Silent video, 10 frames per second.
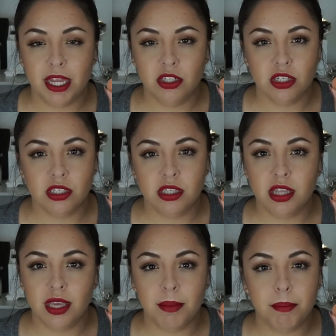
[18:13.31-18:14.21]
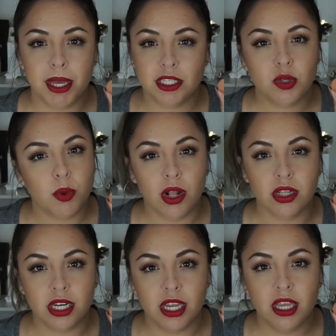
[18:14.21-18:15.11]
and just the best
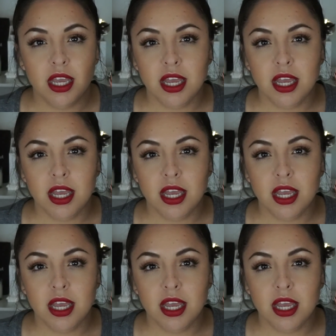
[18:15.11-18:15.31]
quality.